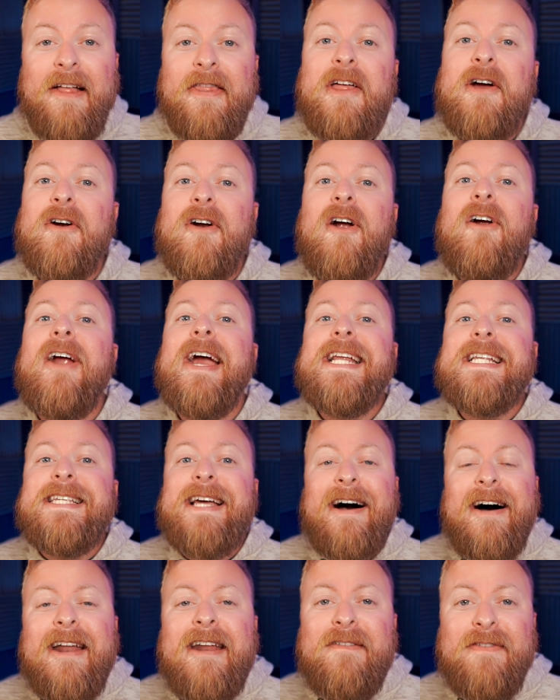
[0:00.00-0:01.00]
there are a
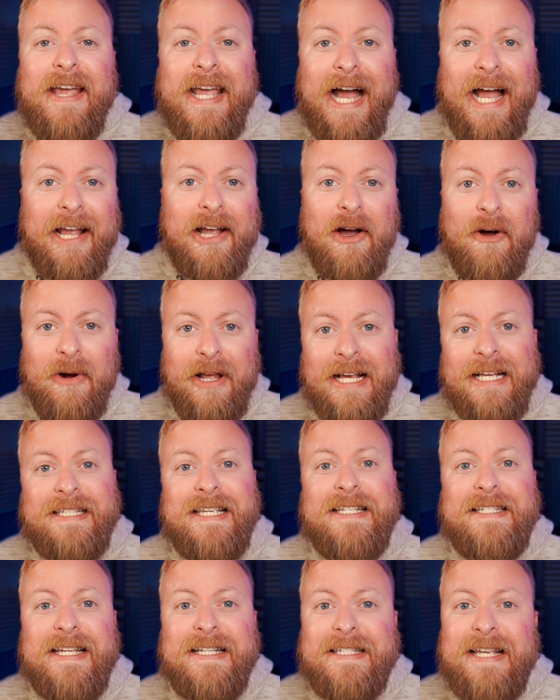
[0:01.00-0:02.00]
ton of AI coding
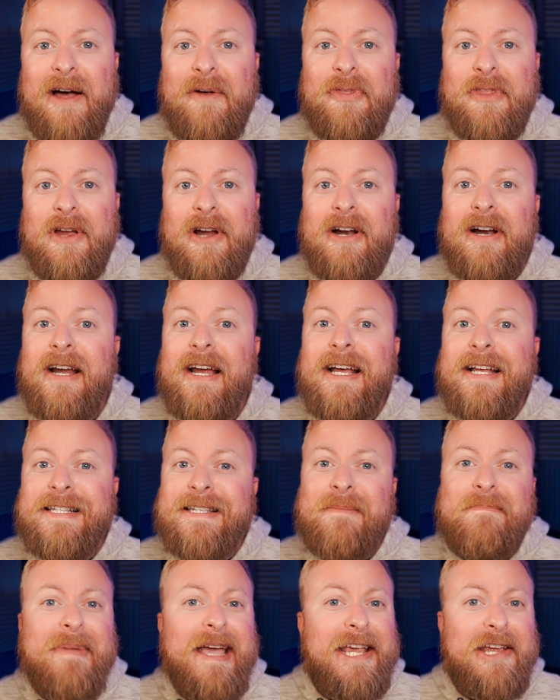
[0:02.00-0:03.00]
assistants out there
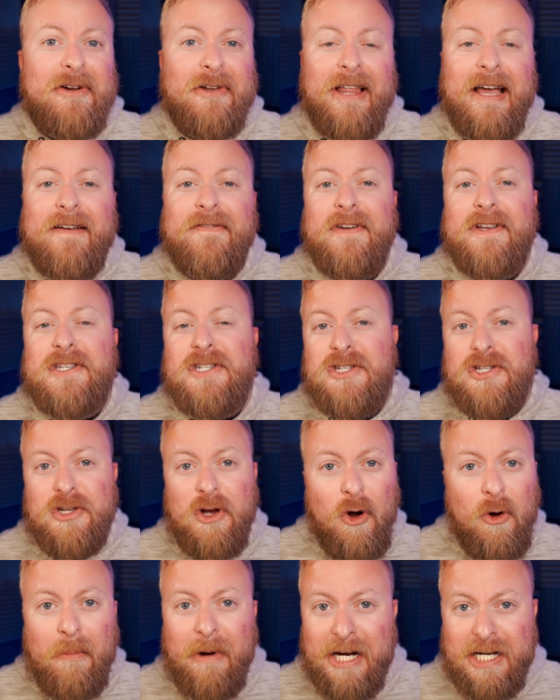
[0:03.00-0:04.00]
to make your life
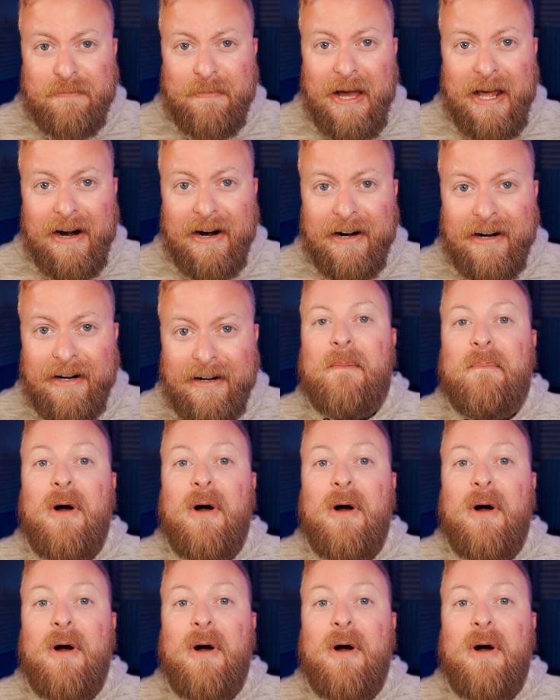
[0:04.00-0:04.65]
so much better.